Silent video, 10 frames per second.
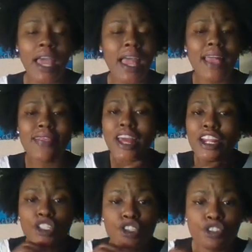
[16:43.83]
And that
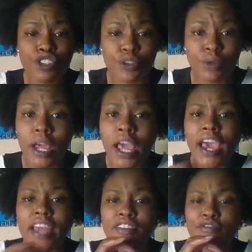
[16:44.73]
is true.
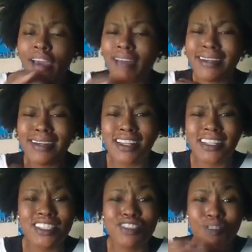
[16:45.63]
And the fact that none of
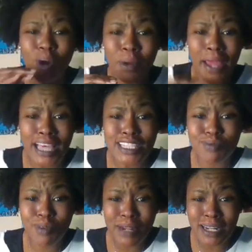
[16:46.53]
these grown ass
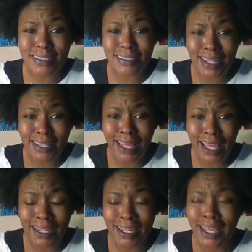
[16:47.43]
women understand that,